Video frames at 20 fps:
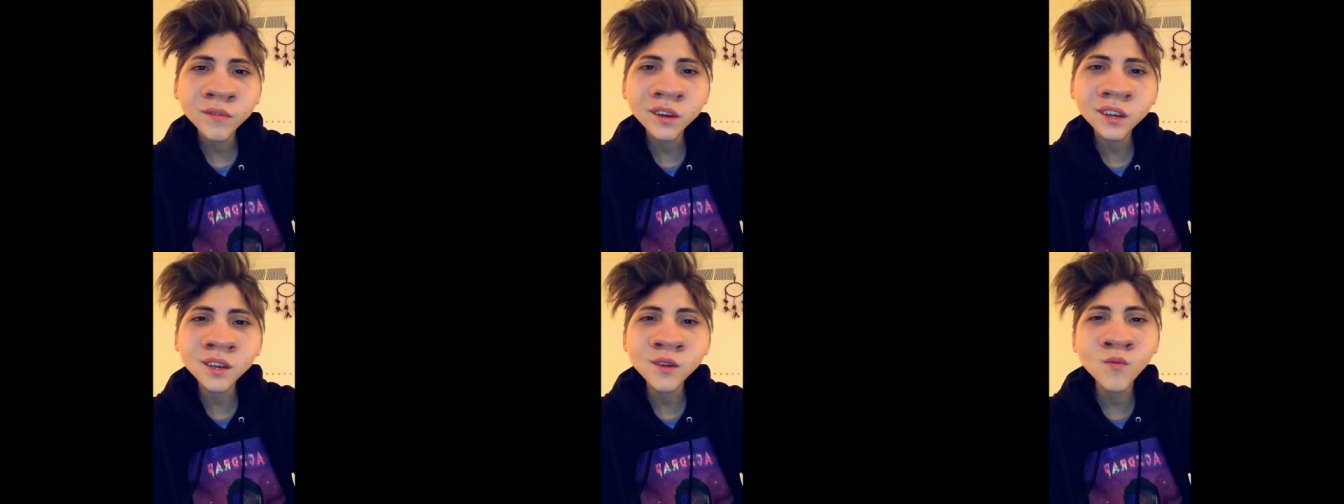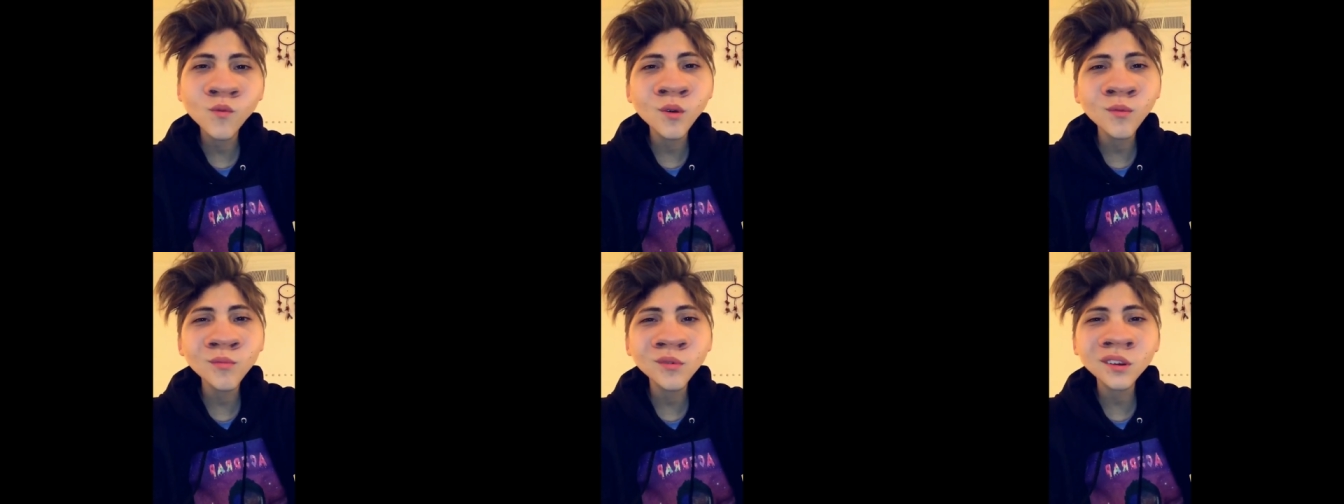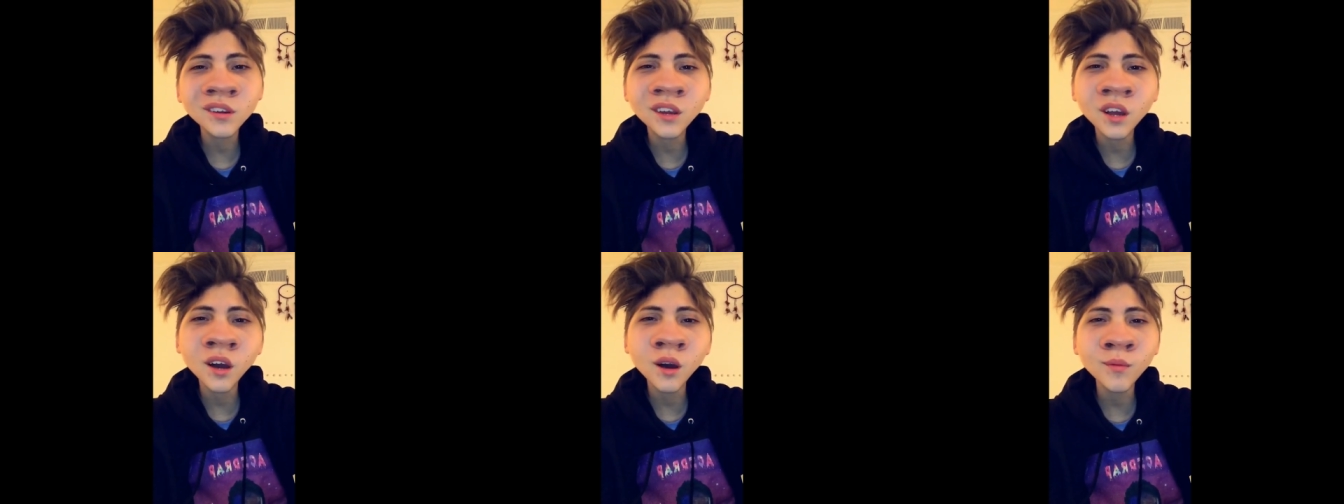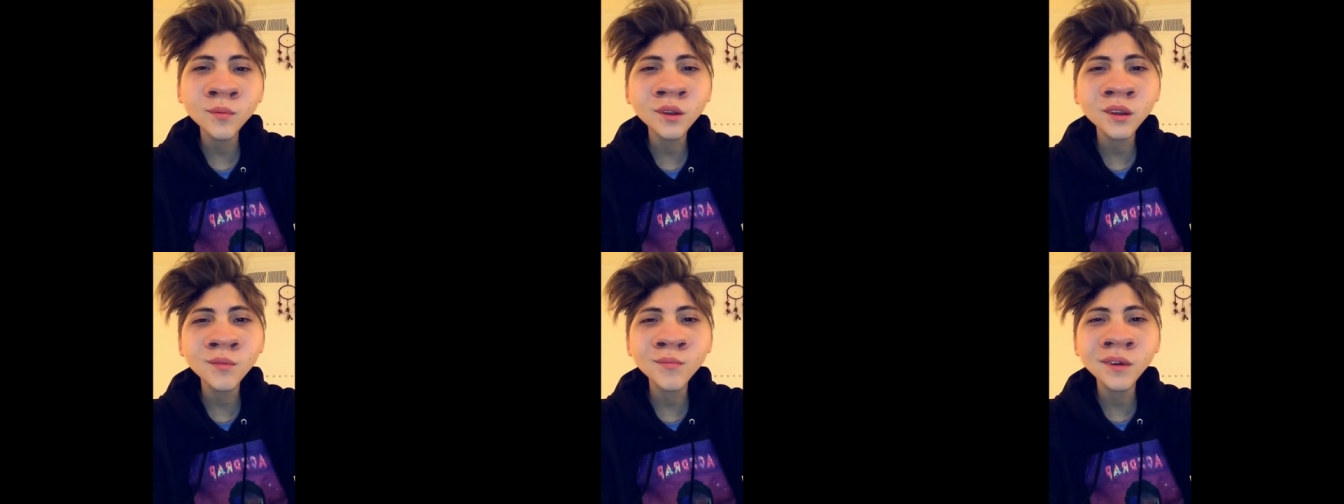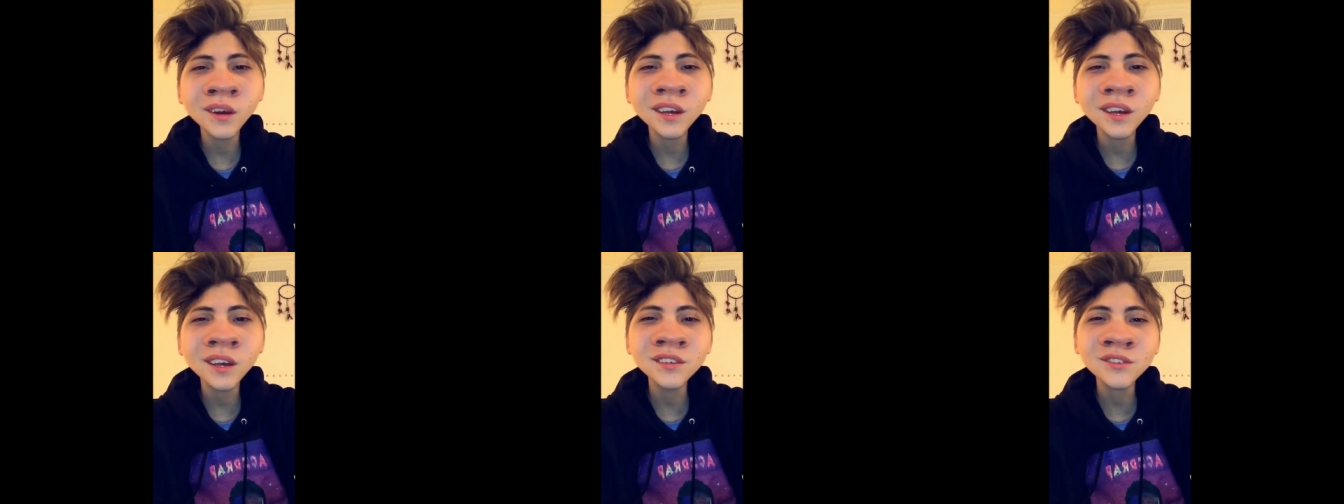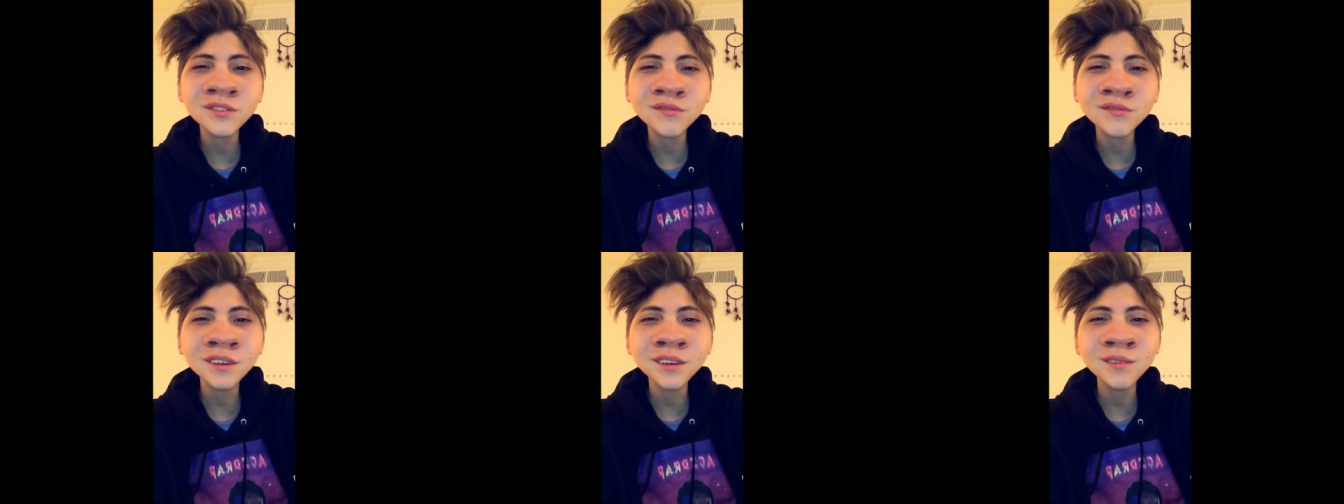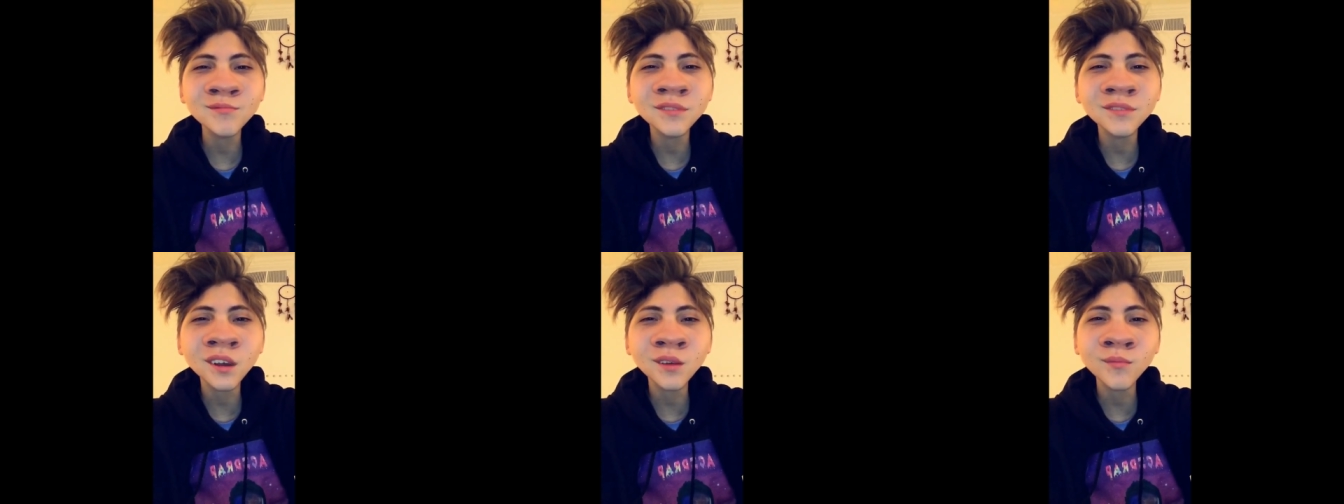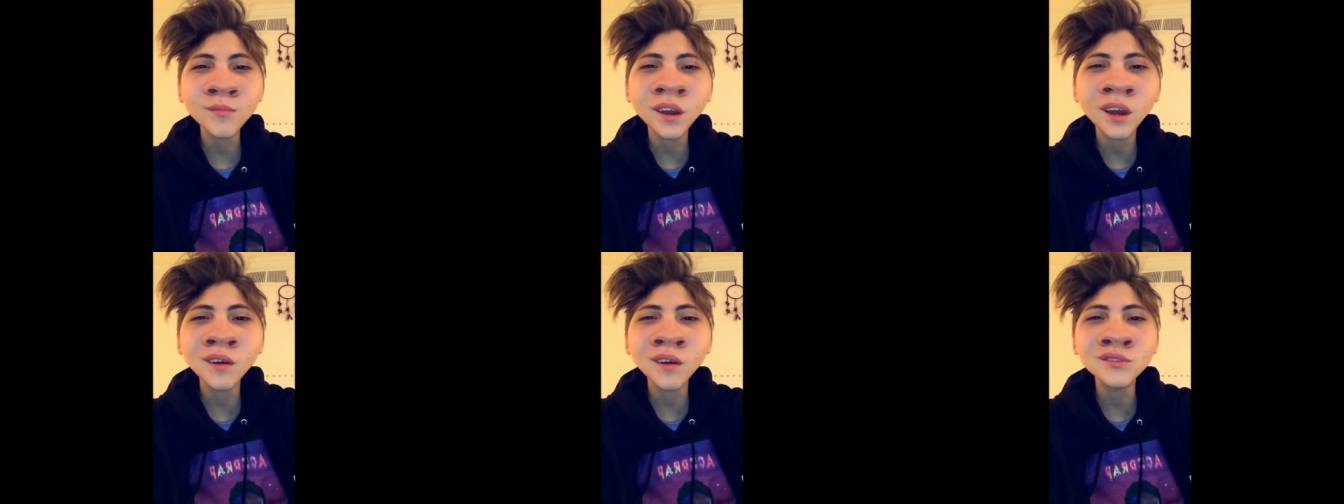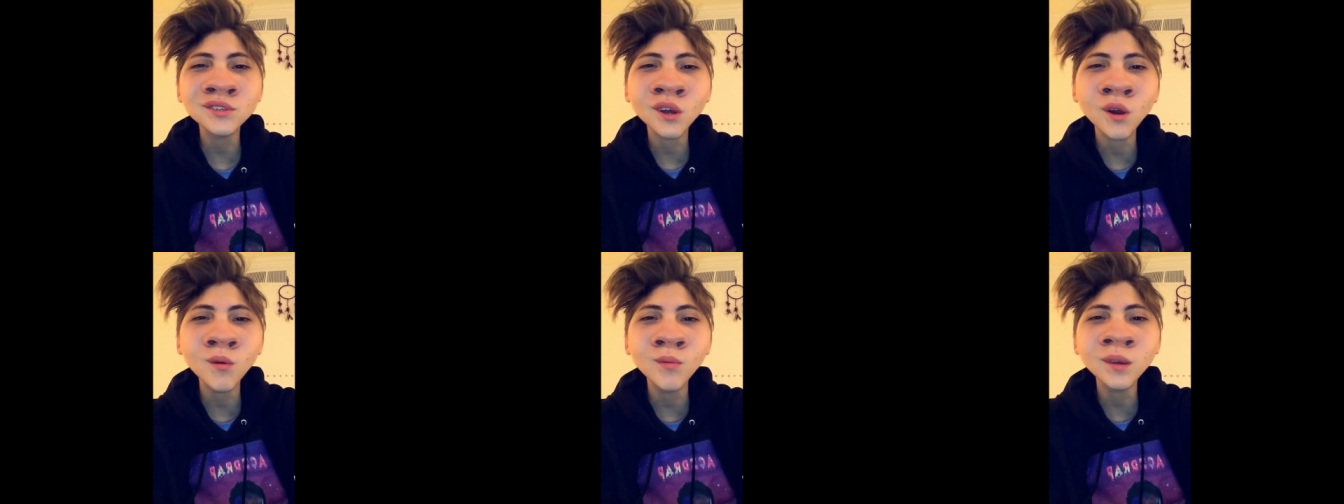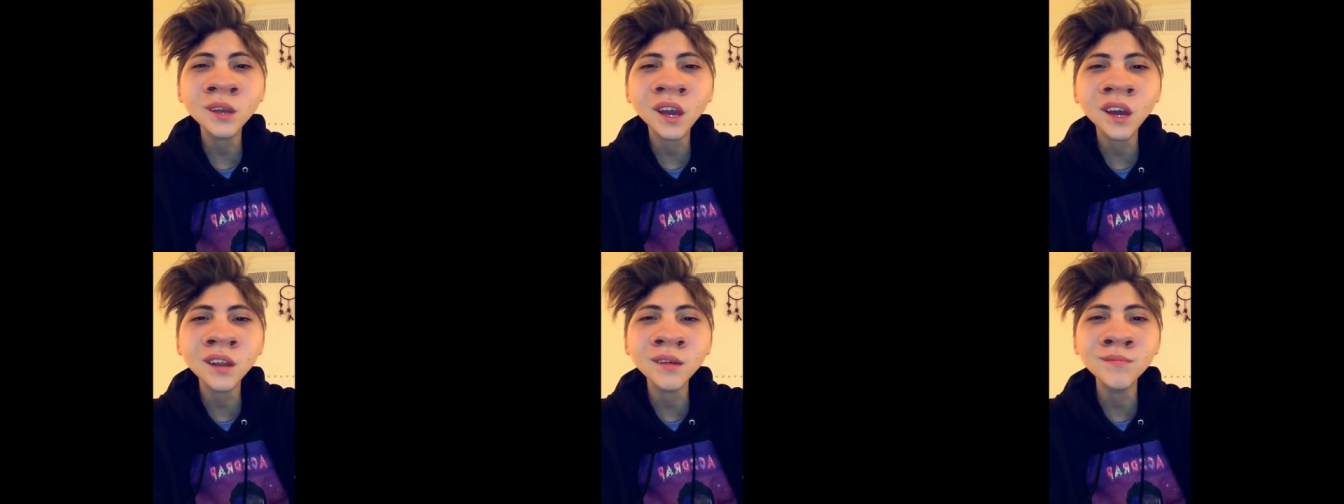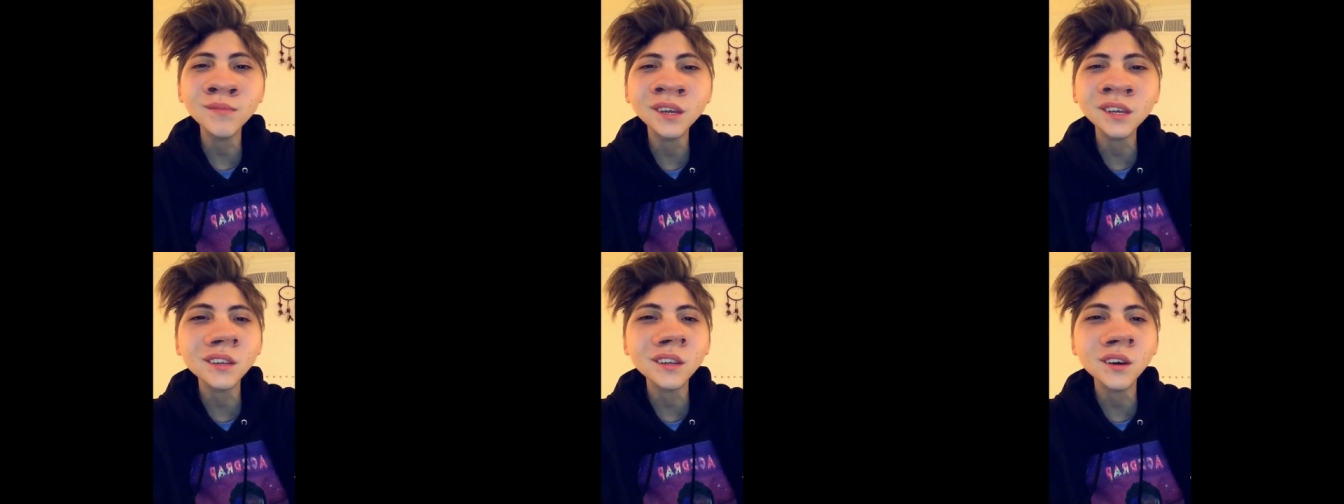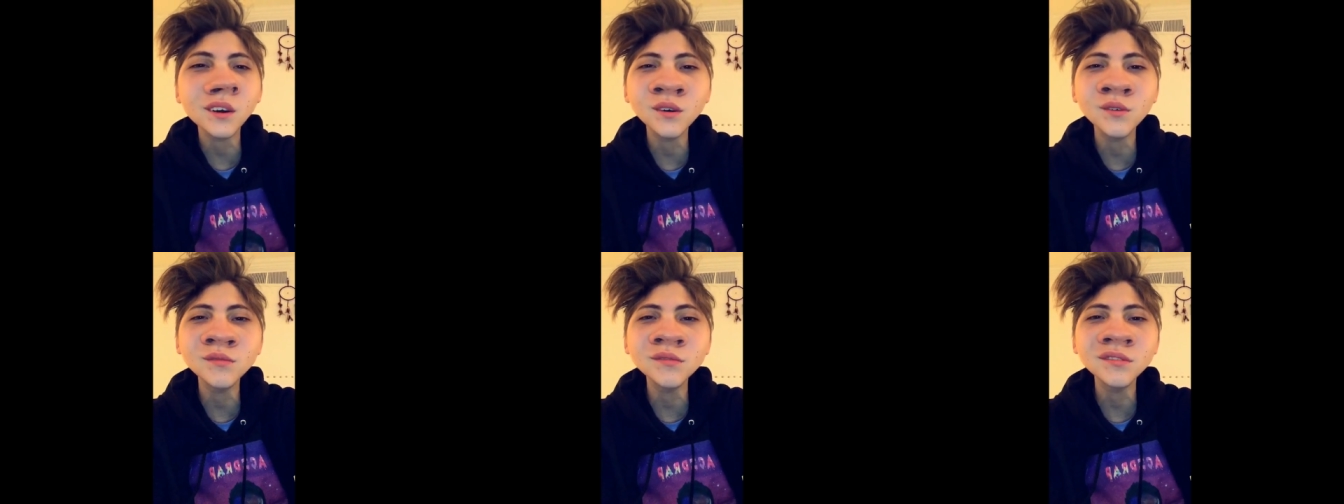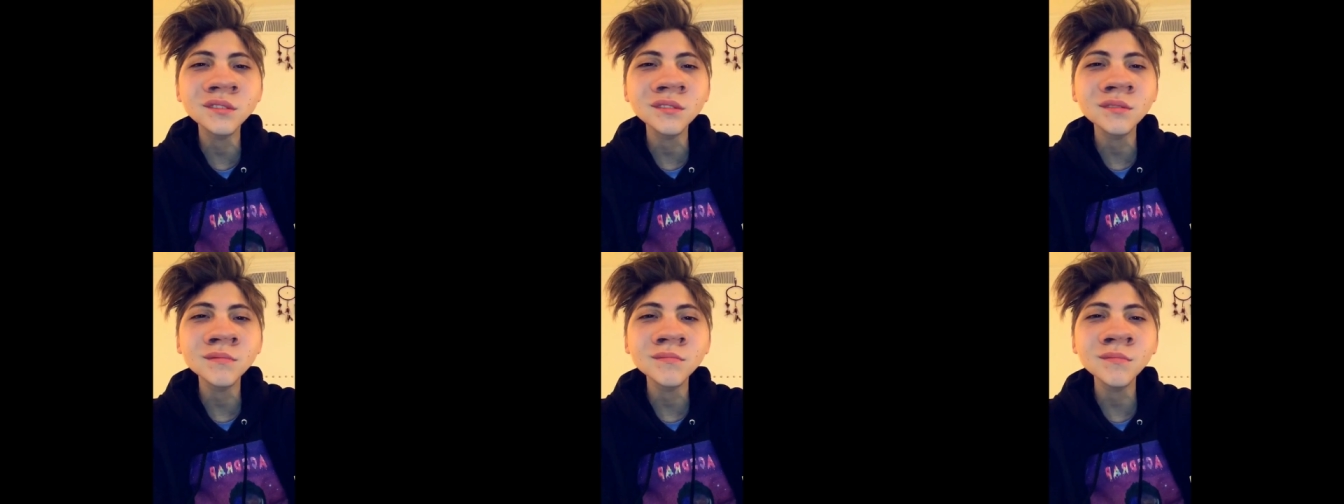if I get one more comment on my Instagram talking about how Toby got a big nose,